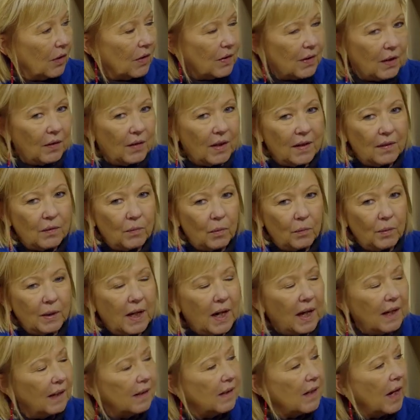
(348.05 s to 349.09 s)
and so that's what we
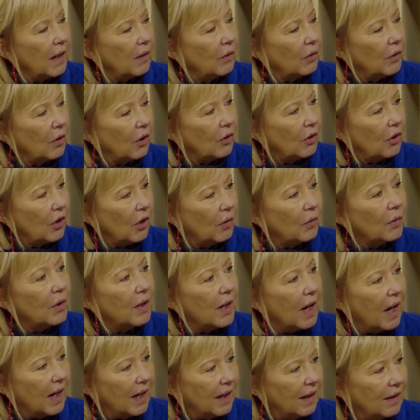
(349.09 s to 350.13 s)
kind of titled our show
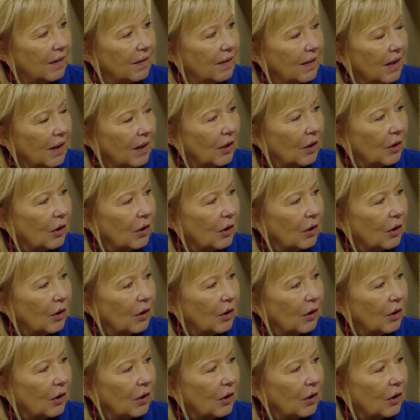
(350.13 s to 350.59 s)
today is,